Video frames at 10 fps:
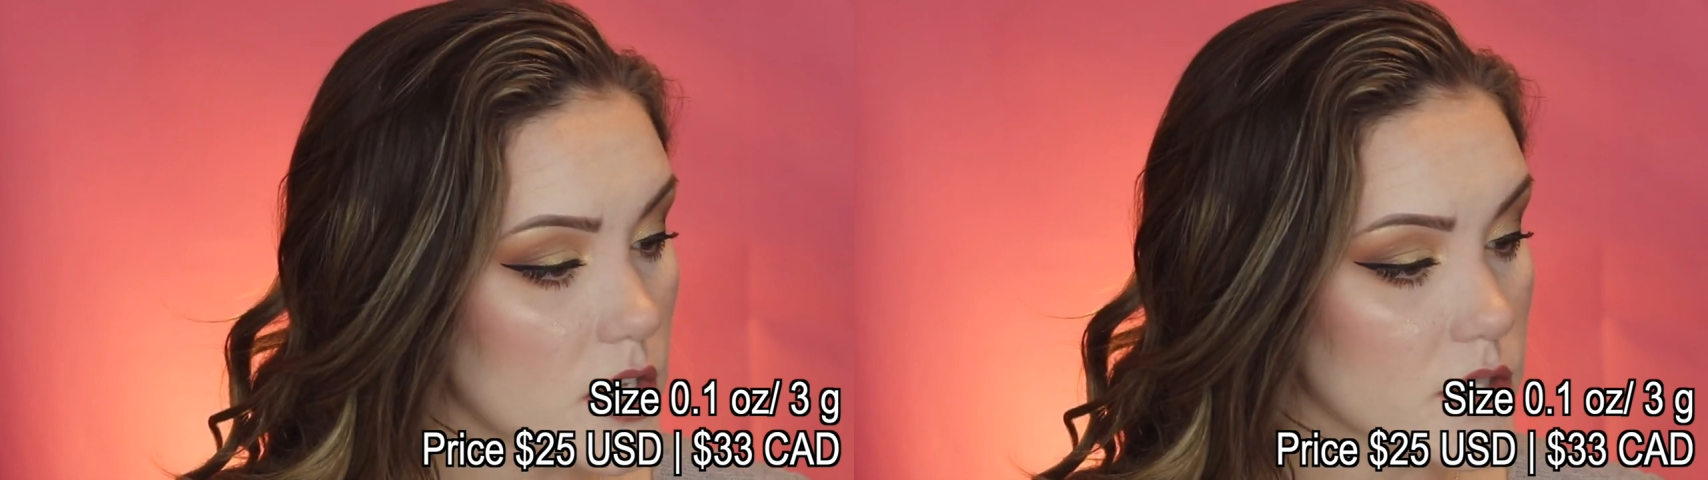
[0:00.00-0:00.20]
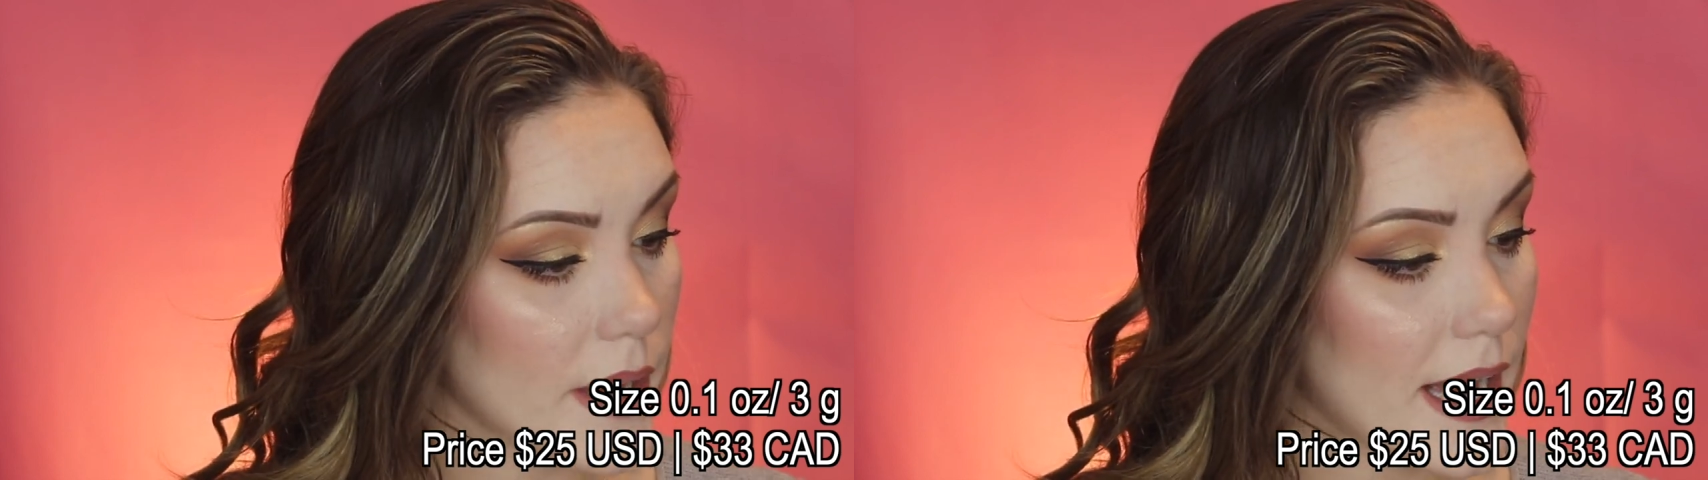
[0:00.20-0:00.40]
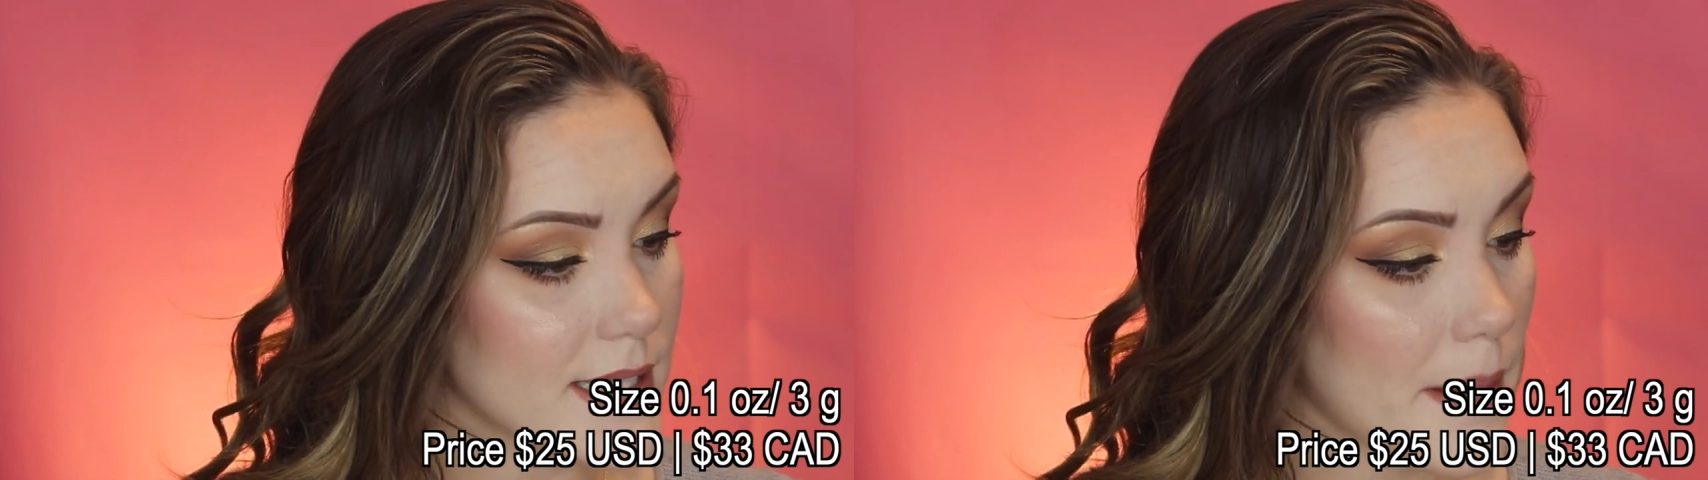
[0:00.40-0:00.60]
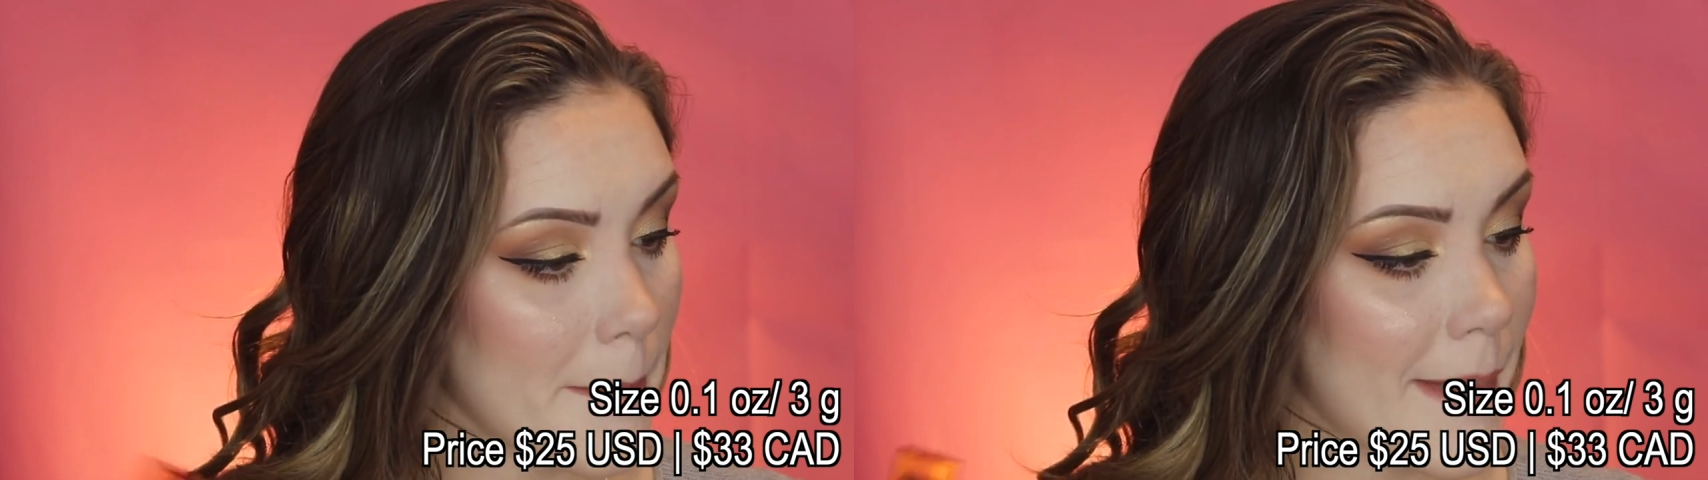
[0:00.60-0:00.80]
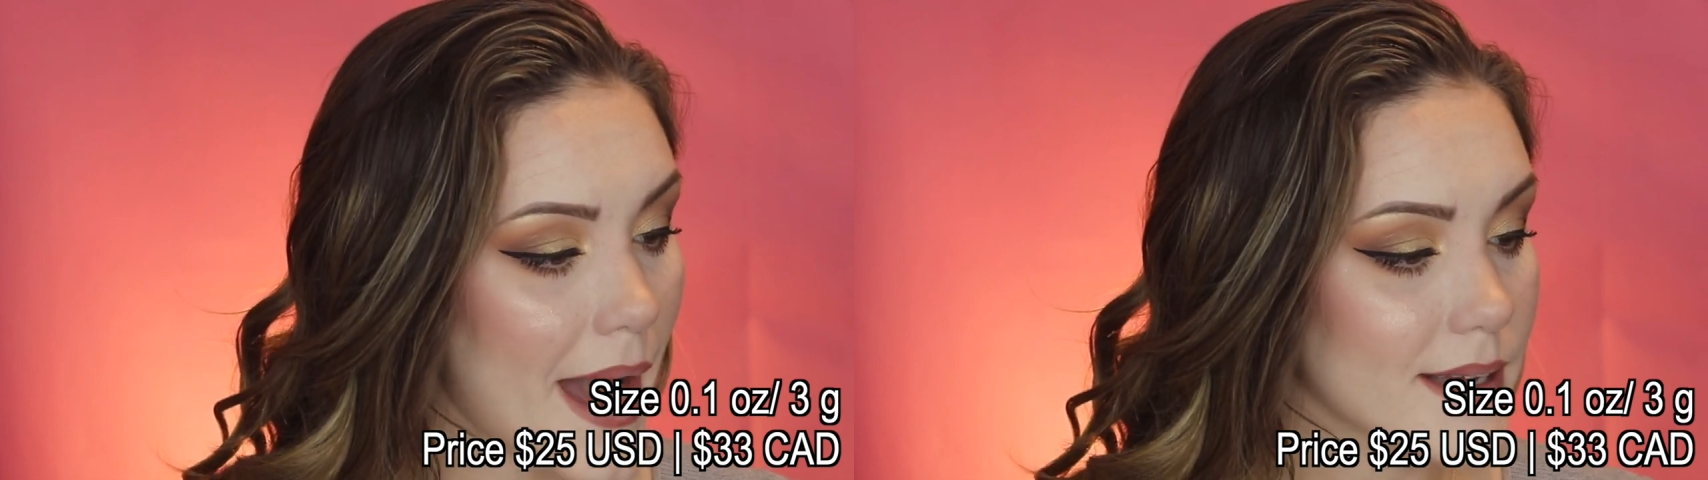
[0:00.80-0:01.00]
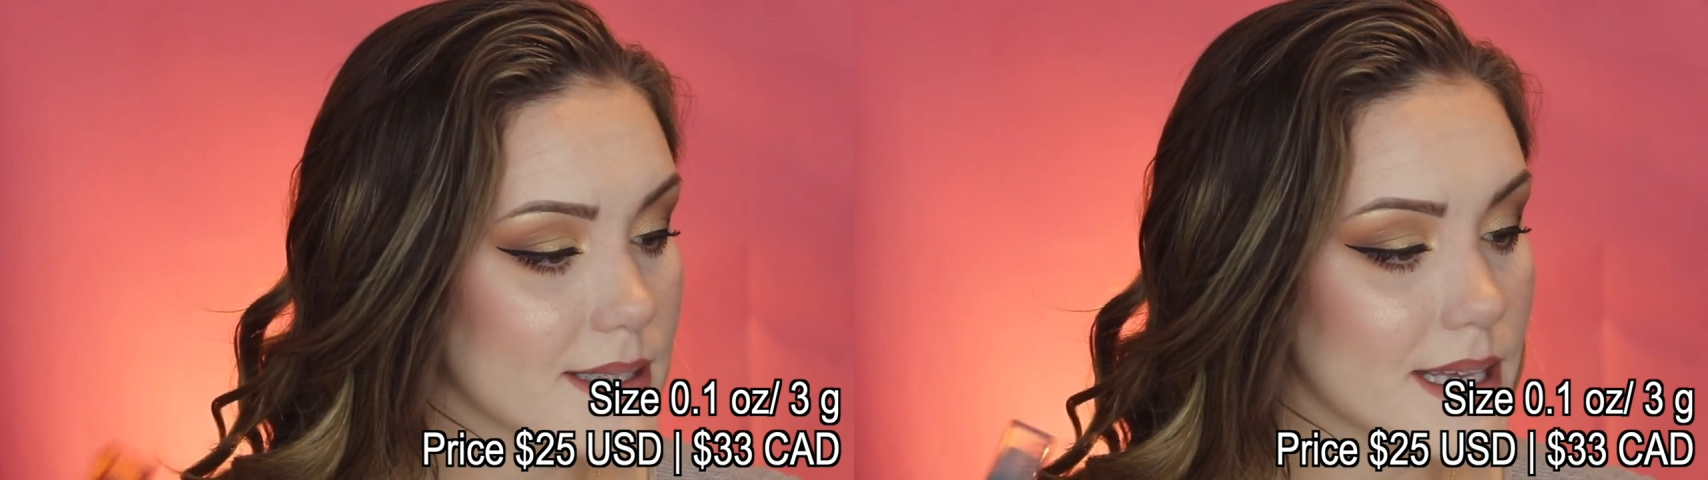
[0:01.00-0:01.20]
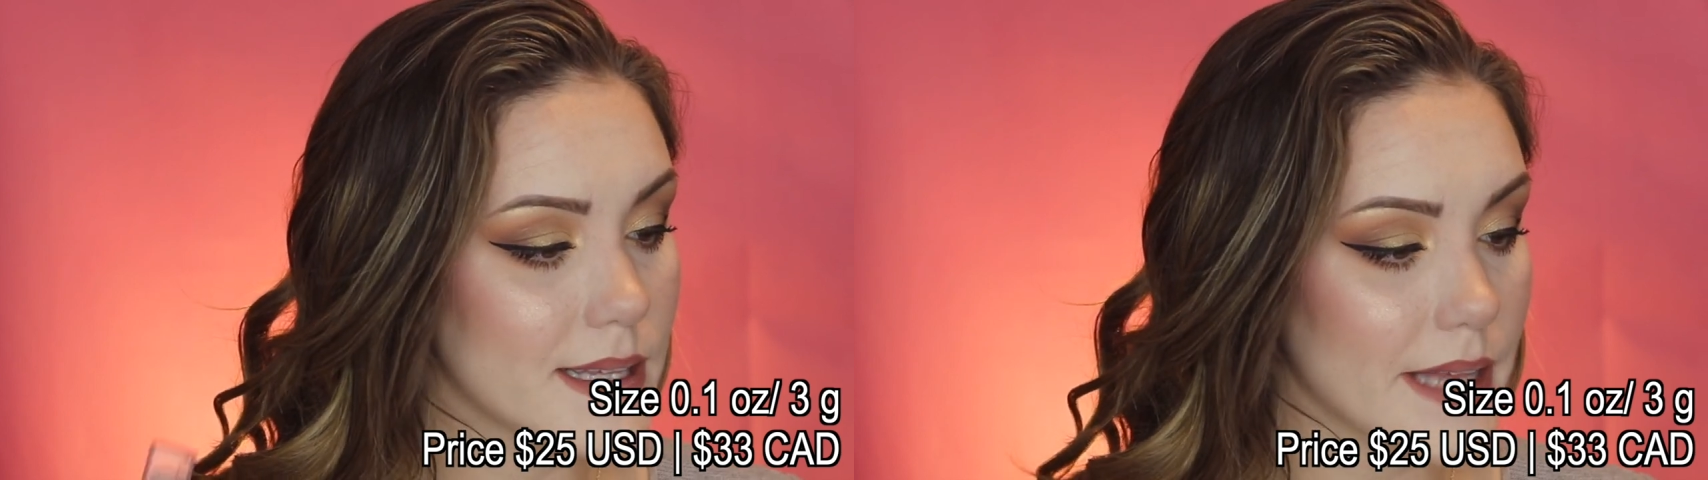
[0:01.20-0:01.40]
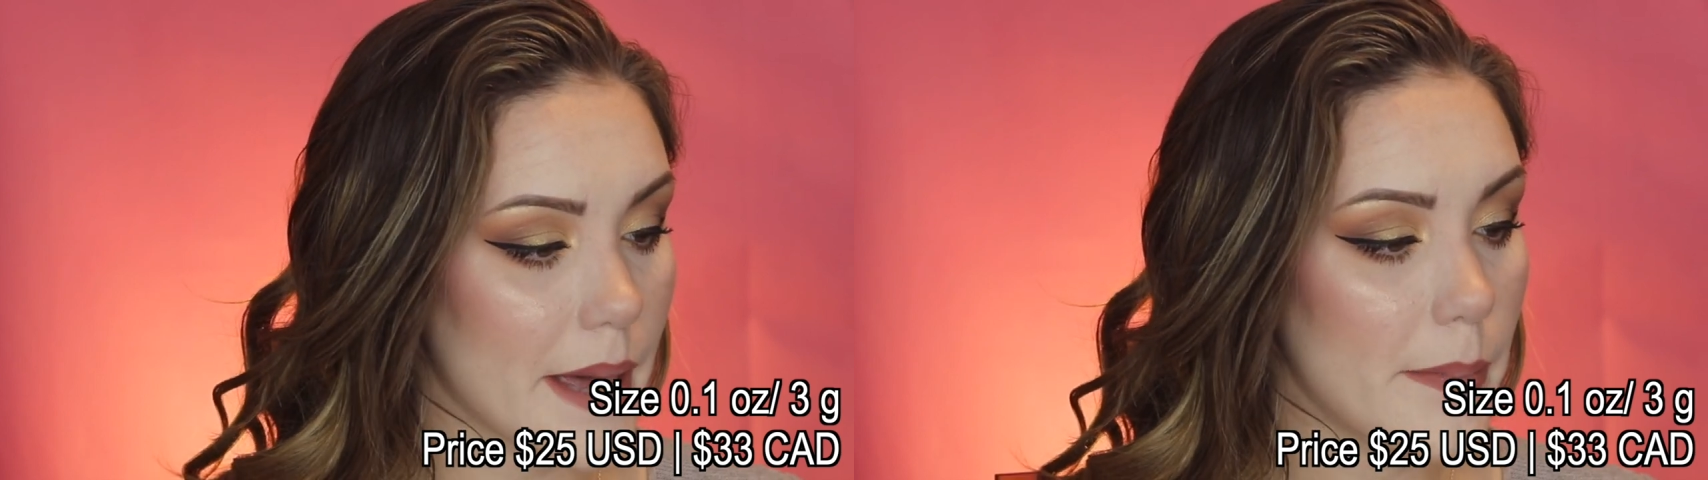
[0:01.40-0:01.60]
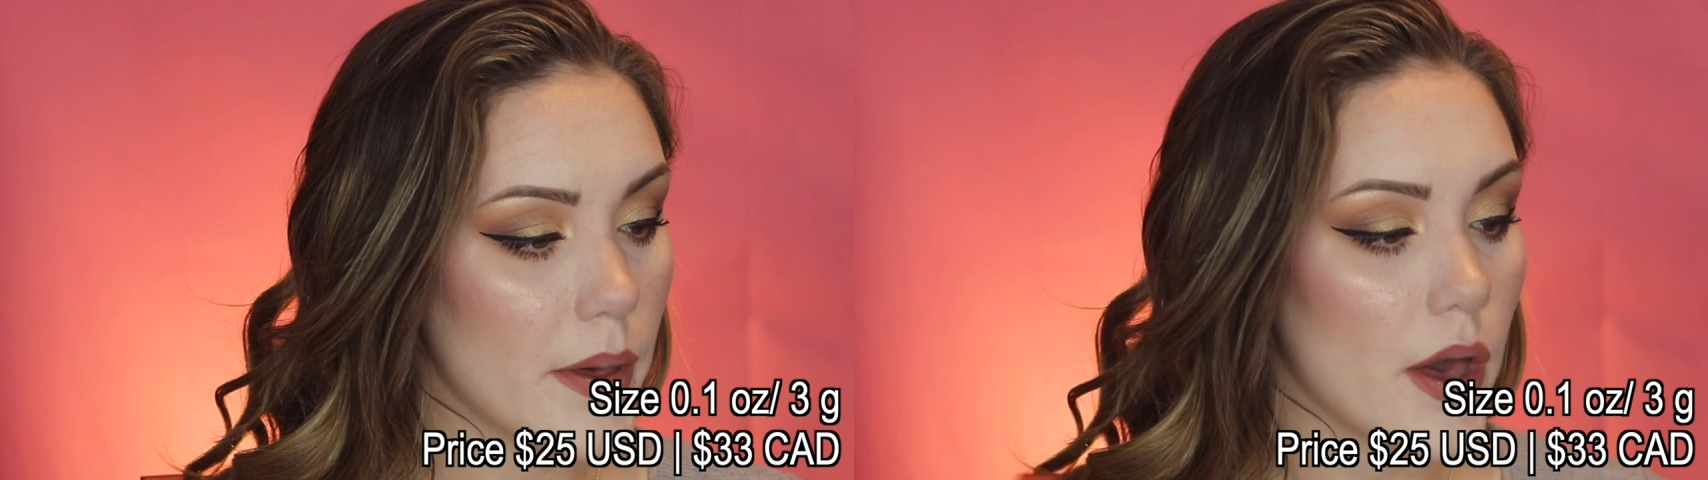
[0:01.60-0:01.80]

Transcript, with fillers: So it has Maxi Lip,